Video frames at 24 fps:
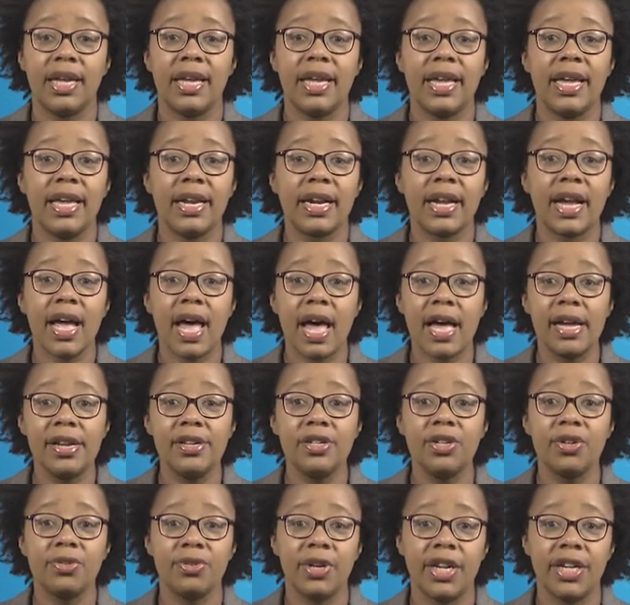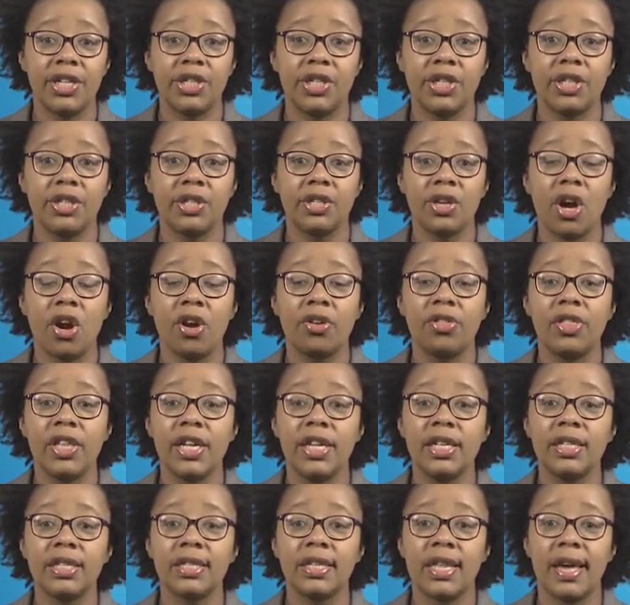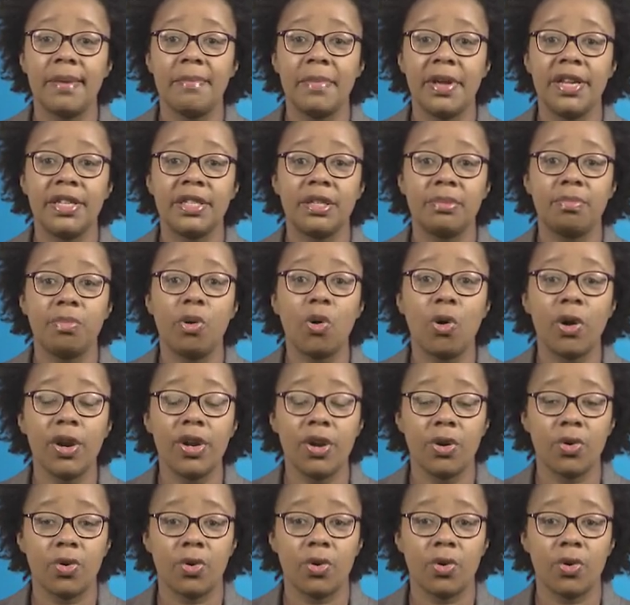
In-kind donations are things that may support your